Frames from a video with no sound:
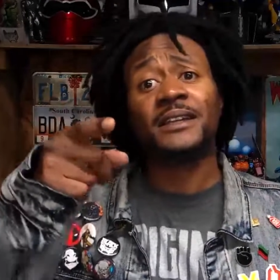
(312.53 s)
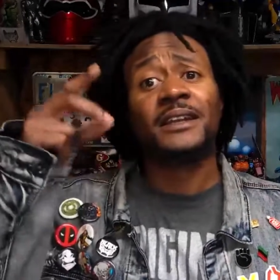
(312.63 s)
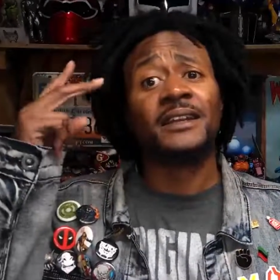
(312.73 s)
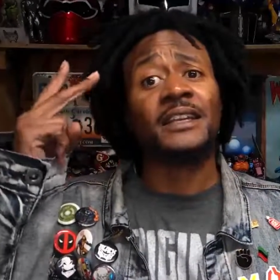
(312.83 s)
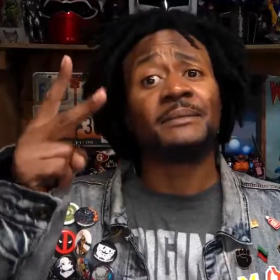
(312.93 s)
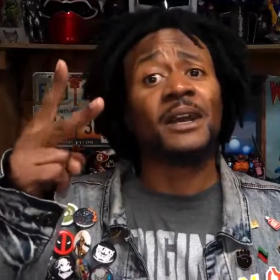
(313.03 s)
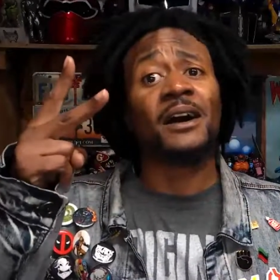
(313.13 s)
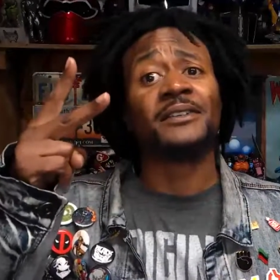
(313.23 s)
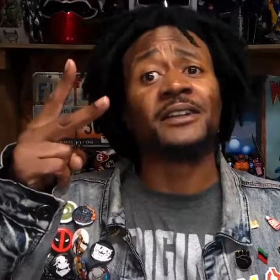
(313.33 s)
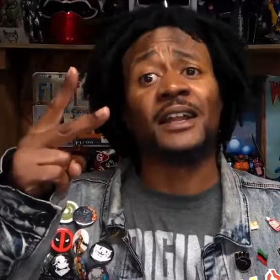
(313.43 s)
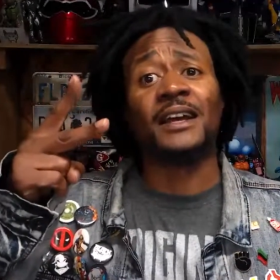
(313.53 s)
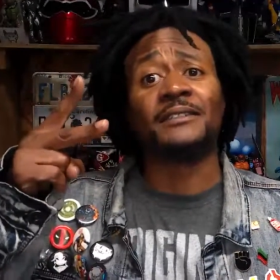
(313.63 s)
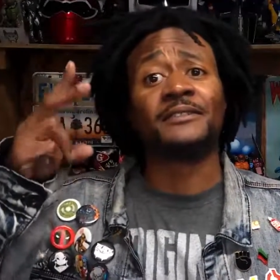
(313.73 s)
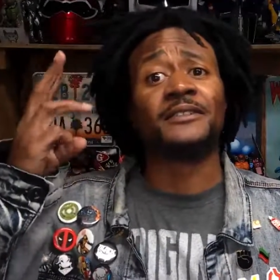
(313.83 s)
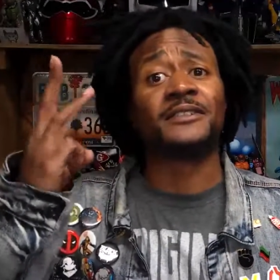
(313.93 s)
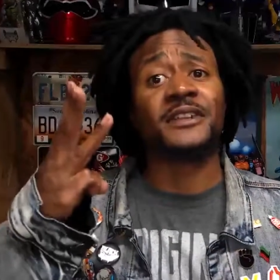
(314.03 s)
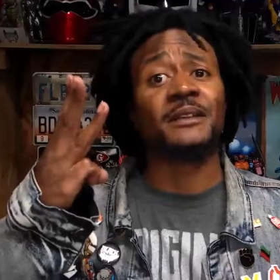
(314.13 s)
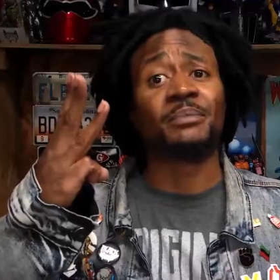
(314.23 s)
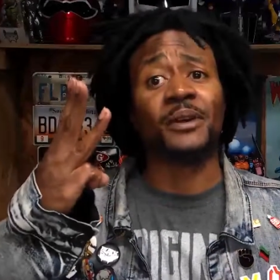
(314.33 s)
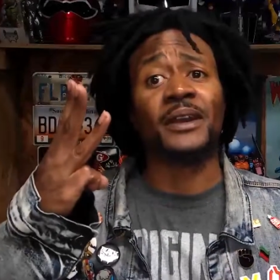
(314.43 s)
Keep God in your life. Stay
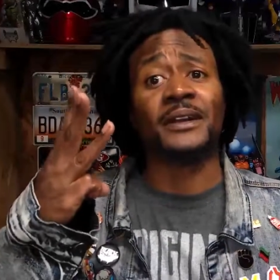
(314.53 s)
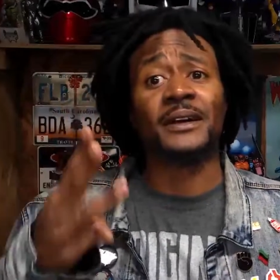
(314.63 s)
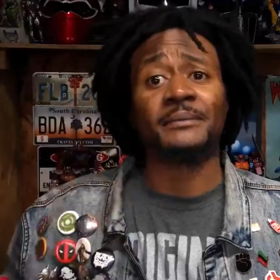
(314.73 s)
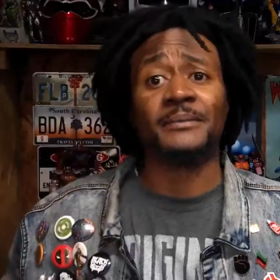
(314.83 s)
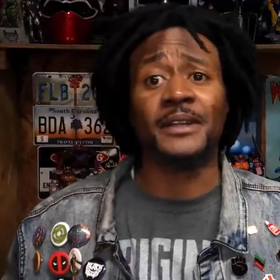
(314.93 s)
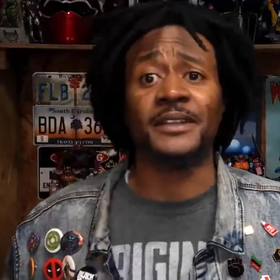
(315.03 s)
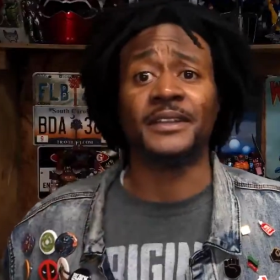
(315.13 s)
prayed up in this.